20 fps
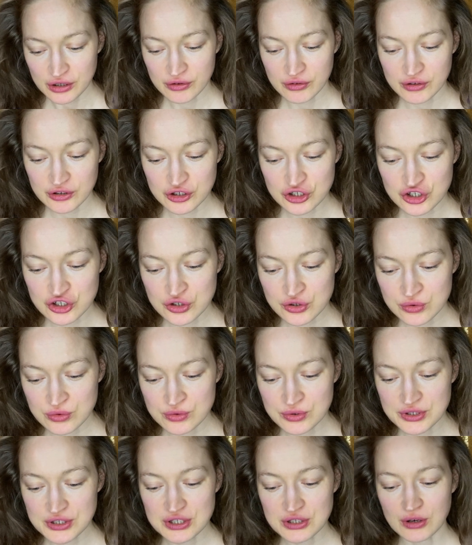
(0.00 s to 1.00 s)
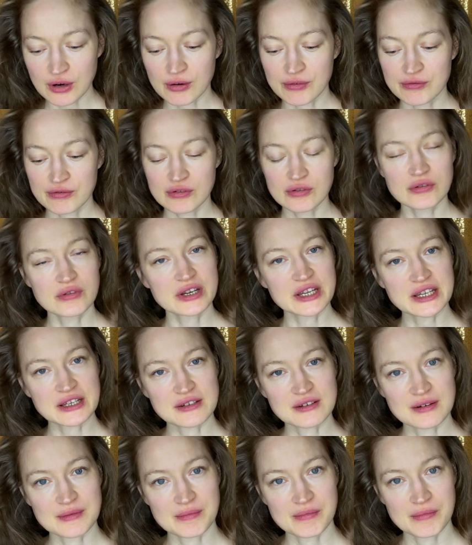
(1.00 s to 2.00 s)
the juice of
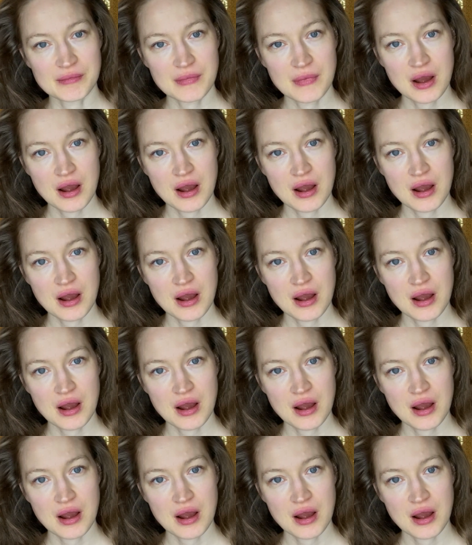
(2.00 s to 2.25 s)
freedom